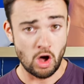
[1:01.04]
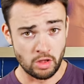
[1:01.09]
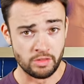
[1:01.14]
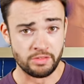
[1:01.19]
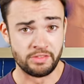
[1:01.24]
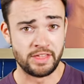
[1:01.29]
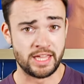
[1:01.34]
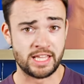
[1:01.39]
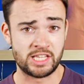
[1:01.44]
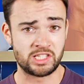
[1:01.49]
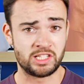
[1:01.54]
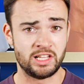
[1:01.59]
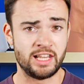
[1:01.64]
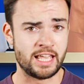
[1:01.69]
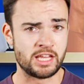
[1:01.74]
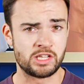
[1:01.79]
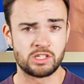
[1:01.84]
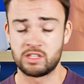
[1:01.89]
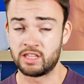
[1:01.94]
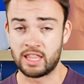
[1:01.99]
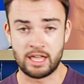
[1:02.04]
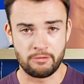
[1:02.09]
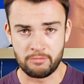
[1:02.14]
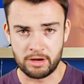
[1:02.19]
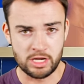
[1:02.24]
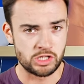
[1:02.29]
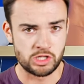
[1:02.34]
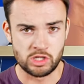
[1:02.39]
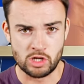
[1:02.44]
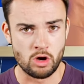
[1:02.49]
on this list. There
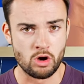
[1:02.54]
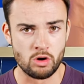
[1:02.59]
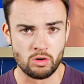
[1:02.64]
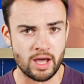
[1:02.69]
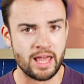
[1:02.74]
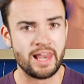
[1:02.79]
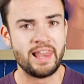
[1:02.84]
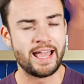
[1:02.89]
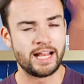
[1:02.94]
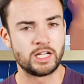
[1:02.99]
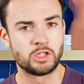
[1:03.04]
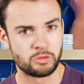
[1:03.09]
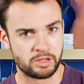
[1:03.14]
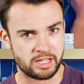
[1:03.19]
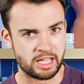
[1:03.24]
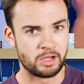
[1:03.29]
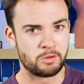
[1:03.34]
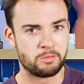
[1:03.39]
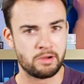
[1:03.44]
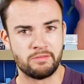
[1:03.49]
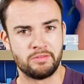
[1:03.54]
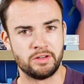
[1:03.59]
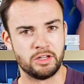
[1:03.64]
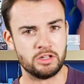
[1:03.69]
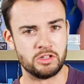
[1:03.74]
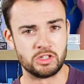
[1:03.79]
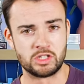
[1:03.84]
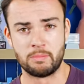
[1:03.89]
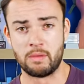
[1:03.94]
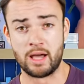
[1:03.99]
is no electric
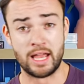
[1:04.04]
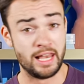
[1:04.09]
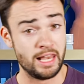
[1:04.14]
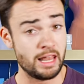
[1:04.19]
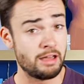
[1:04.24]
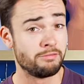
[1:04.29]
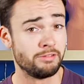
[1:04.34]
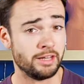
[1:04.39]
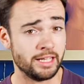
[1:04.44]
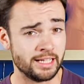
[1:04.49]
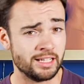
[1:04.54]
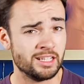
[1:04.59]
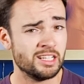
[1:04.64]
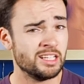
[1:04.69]
equivalent to my lovely